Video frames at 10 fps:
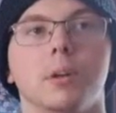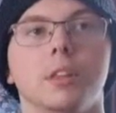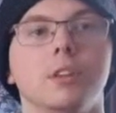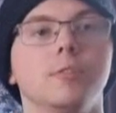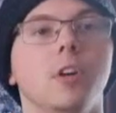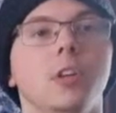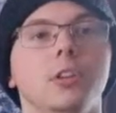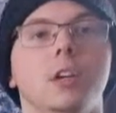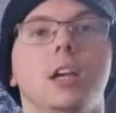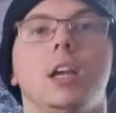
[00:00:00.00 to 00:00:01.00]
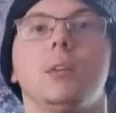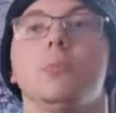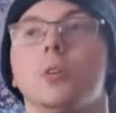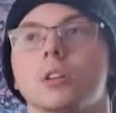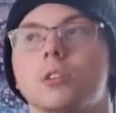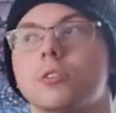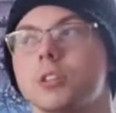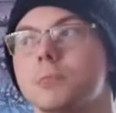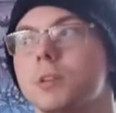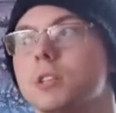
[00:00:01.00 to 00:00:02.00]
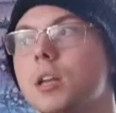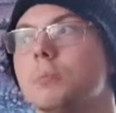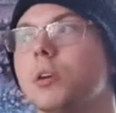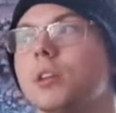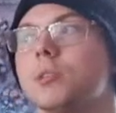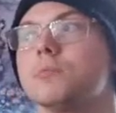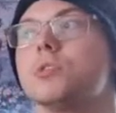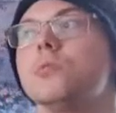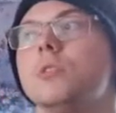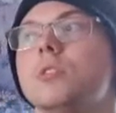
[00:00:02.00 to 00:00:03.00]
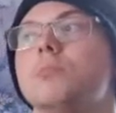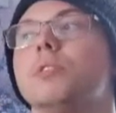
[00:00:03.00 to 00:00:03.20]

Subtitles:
but their father came one Christmas and brought them to the